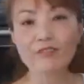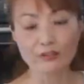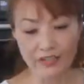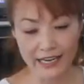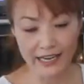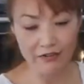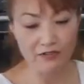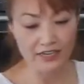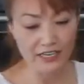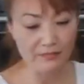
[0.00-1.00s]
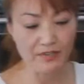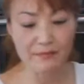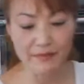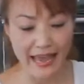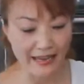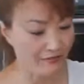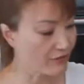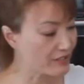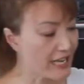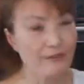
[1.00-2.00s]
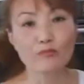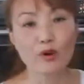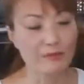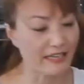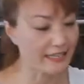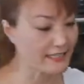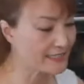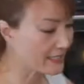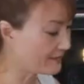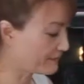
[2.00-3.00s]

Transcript: Okay, we're gonna put it back for 10 more minutes.